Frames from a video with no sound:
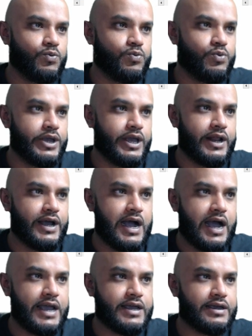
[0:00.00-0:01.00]
we hit a
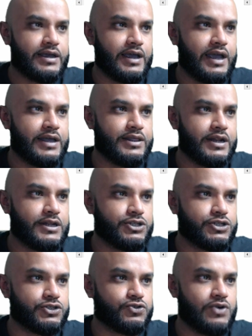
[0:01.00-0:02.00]
high and then it
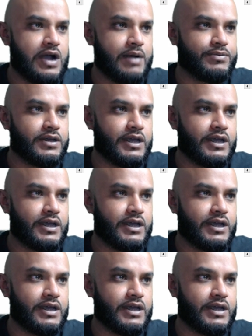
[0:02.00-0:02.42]
just dropped